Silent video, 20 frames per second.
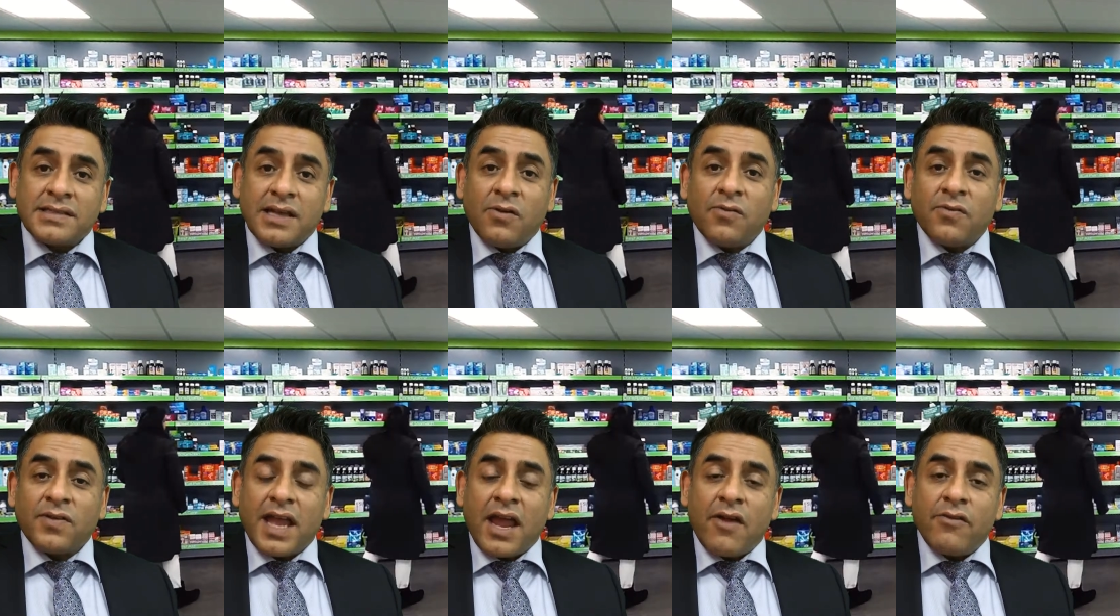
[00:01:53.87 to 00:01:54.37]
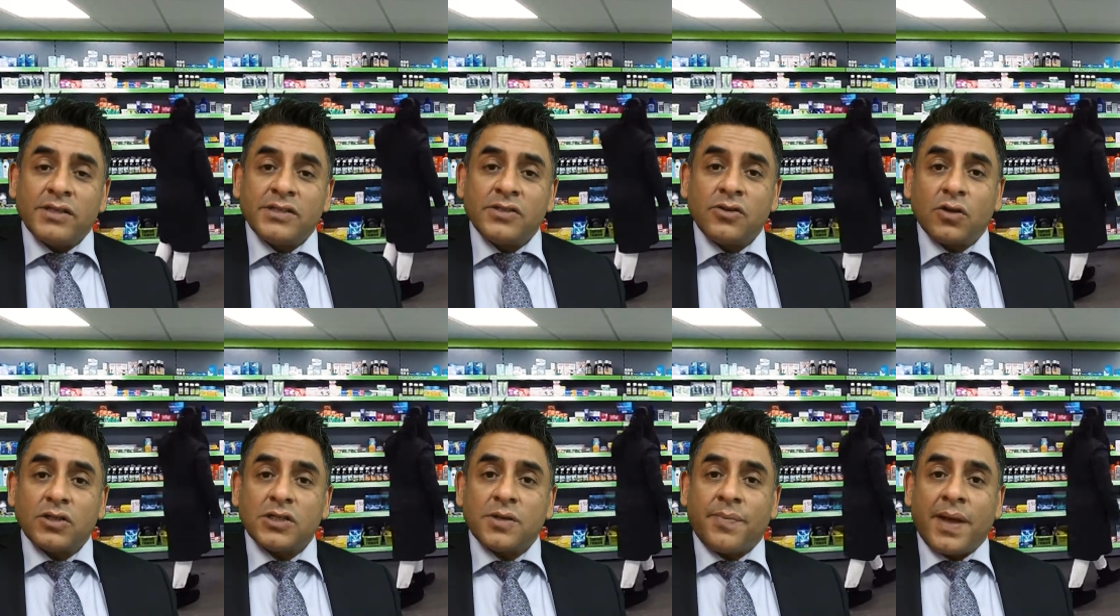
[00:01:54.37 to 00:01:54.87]
Self-care
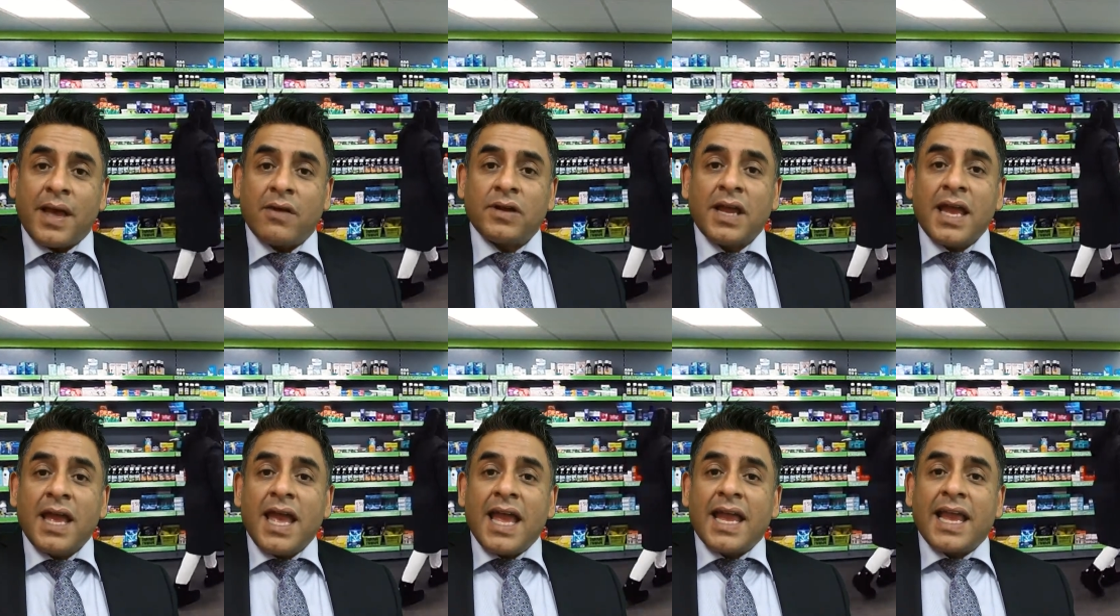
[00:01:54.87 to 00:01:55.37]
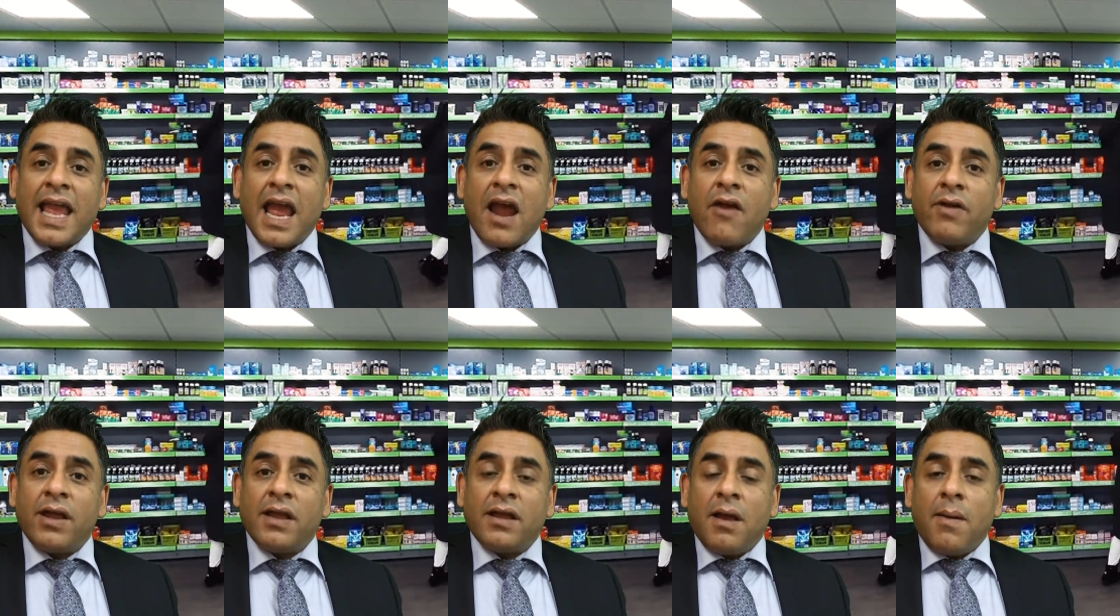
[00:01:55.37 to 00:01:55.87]
is not about
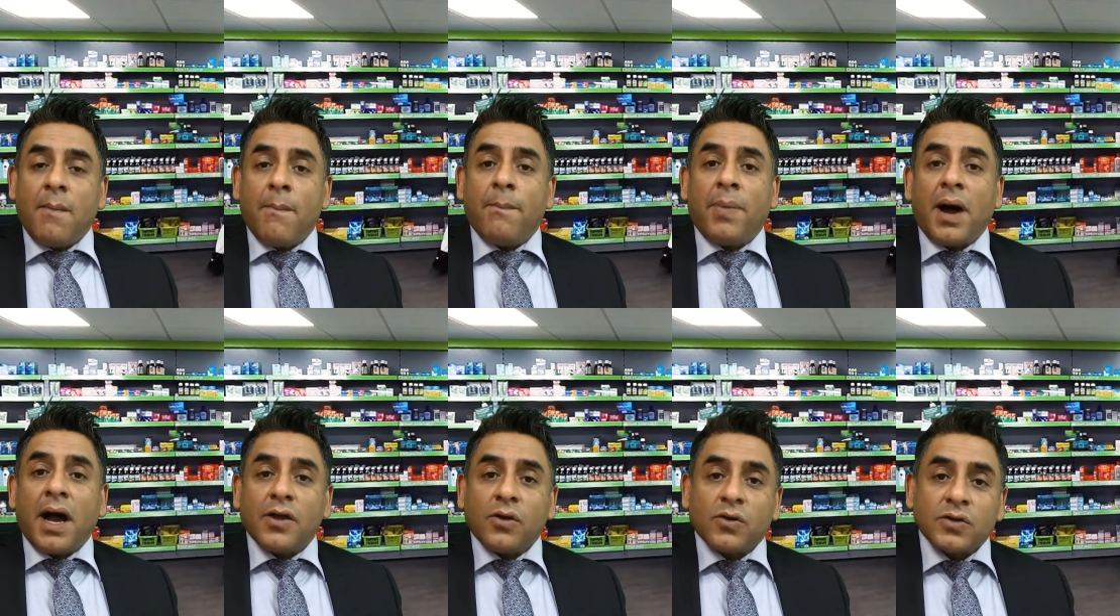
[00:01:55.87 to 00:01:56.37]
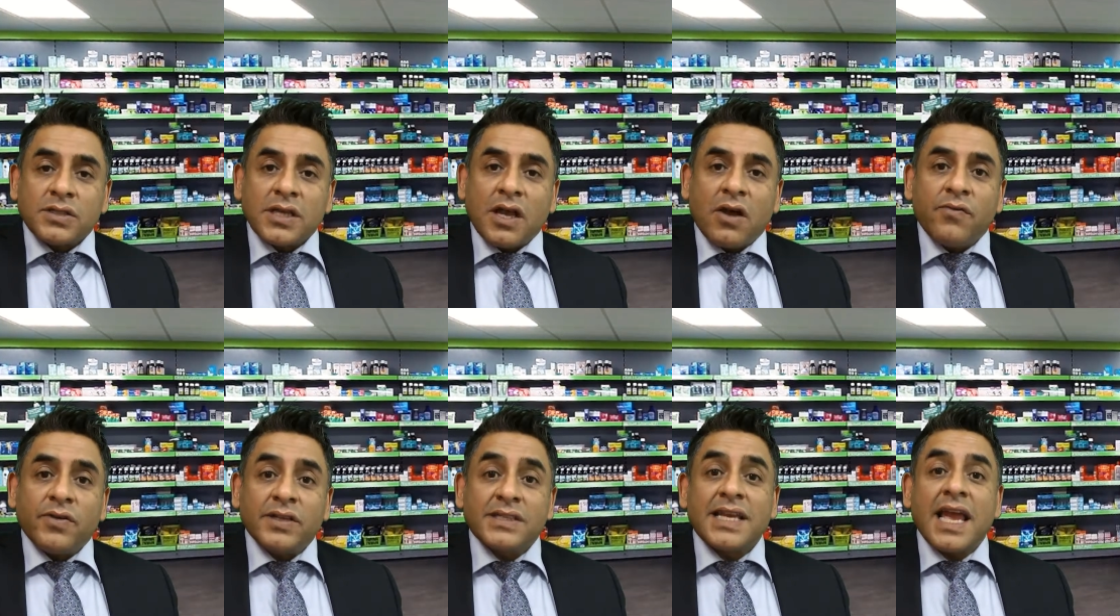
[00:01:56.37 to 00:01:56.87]
caring by
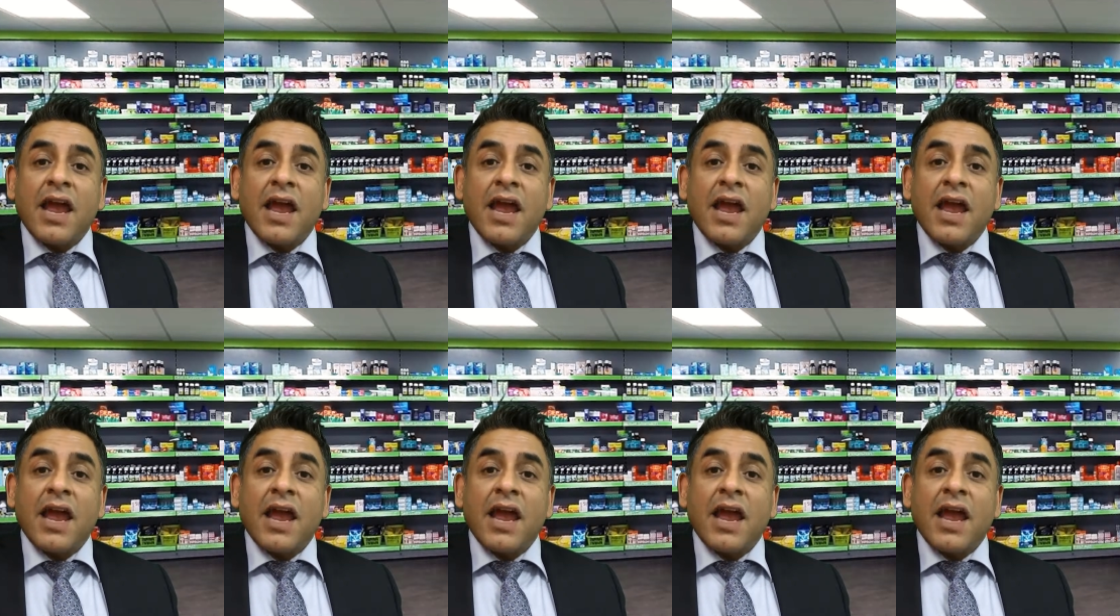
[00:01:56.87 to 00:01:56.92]
yourself,